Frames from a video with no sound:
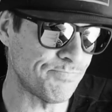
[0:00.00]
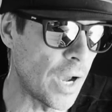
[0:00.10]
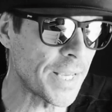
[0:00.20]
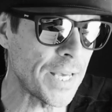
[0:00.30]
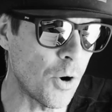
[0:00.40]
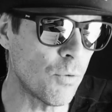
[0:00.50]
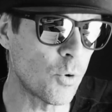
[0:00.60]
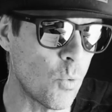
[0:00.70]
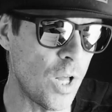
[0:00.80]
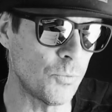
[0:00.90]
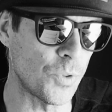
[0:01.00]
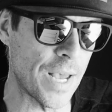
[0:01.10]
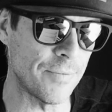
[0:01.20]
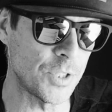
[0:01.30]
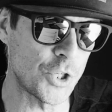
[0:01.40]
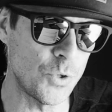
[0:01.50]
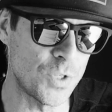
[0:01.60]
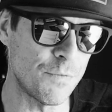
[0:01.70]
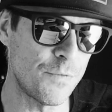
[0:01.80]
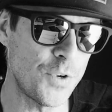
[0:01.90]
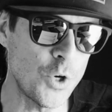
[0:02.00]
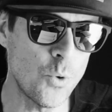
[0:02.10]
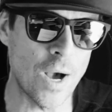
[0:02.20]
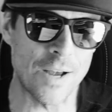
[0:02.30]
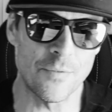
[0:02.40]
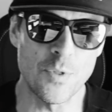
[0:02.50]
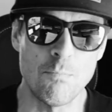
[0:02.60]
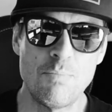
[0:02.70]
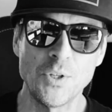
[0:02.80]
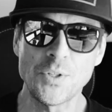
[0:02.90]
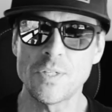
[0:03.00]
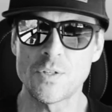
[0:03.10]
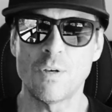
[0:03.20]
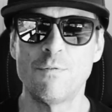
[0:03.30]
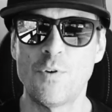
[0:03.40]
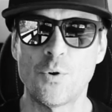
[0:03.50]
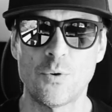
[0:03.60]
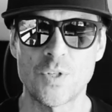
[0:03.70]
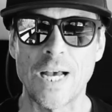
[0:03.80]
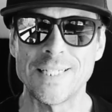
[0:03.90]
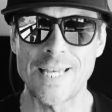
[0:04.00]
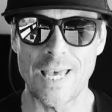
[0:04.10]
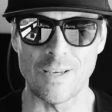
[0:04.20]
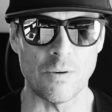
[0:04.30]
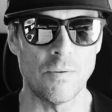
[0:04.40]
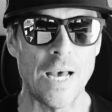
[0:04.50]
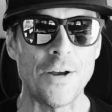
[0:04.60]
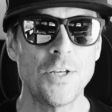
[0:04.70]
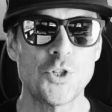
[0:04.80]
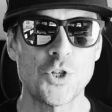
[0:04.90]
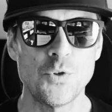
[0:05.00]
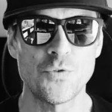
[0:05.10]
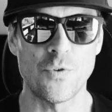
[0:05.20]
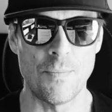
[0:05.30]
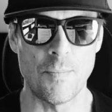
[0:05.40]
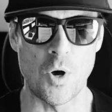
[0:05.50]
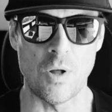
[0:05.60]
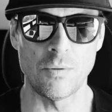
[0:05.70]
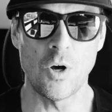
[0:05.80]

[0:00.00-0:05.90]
I get overwhelmed with having to choose a few out of the billions of photos I take. How do you choose from them all?